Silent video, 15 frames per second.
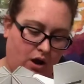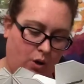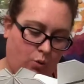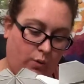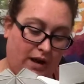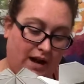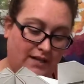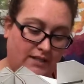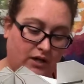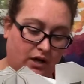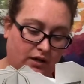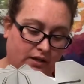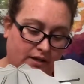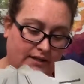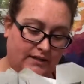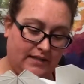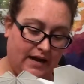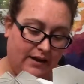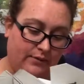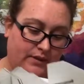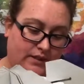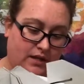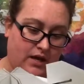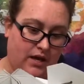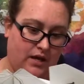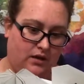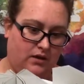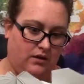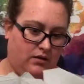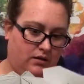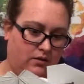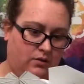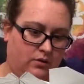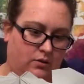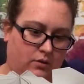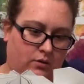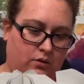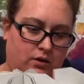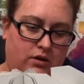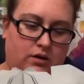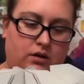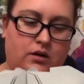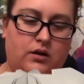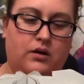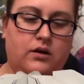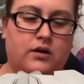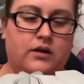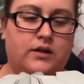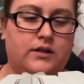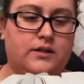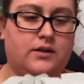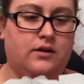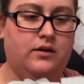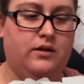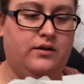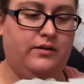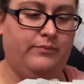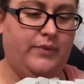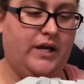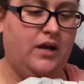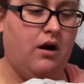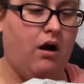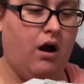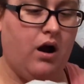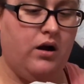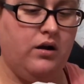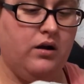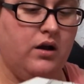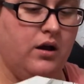When I saw this, I was like, oh, this is gonna be hard.